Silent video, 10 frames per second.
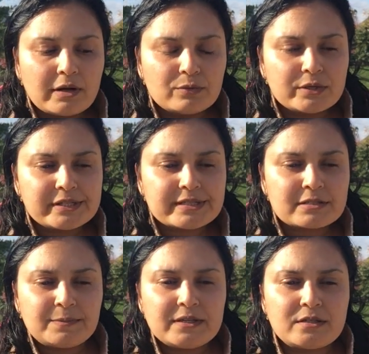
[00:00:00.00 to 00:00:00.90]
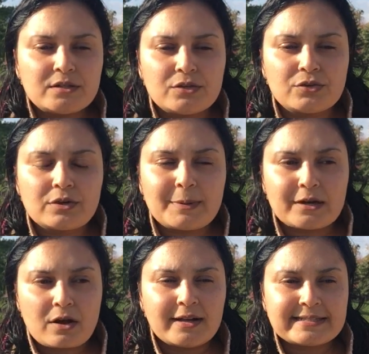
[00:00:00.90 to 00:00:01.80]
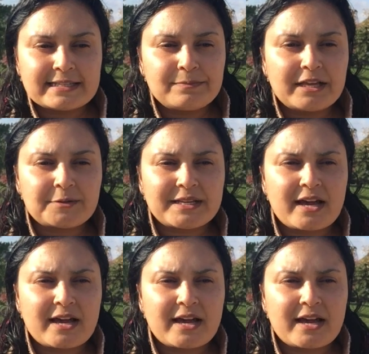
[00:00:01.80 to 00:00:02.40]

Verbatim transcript: I wanted to speak to you about a concept that's